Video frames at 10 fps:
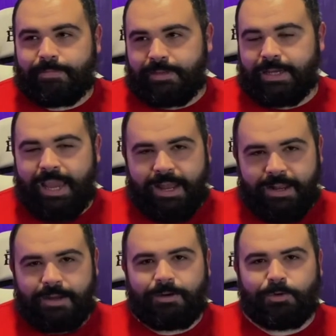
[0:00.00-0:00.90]

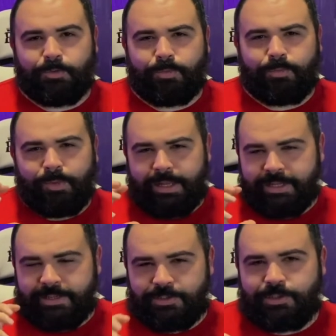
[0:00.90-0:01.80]
Takeda, who
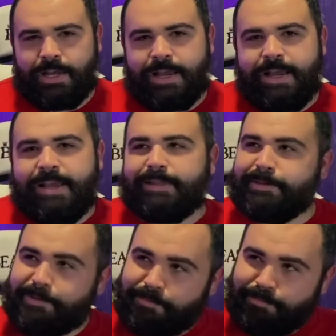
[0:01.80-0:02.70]
is
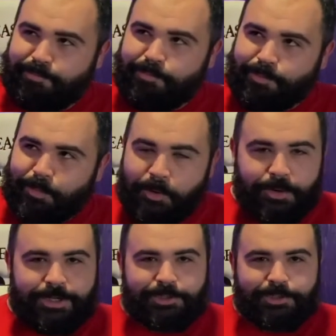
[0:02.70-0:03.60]
this
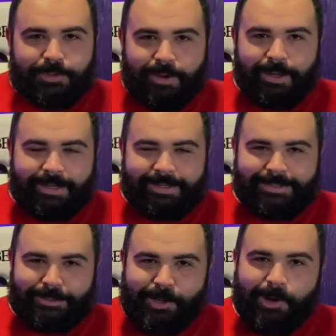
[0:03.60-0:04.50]
brutish,
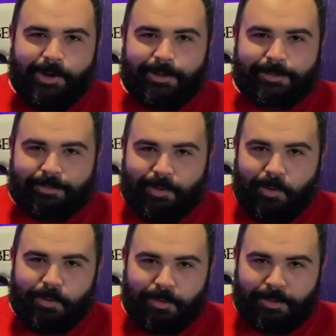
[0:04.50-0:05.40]
tall
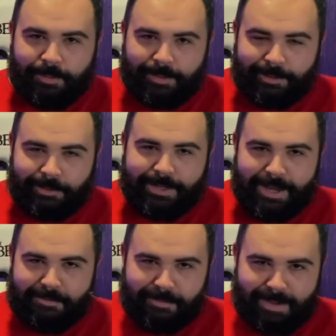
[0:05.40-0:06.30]
ogre
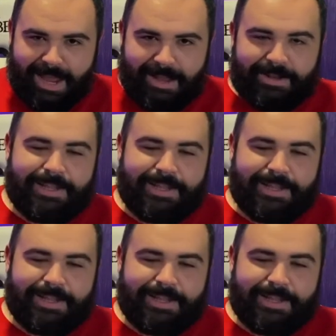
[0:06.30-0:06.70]
looking of a man.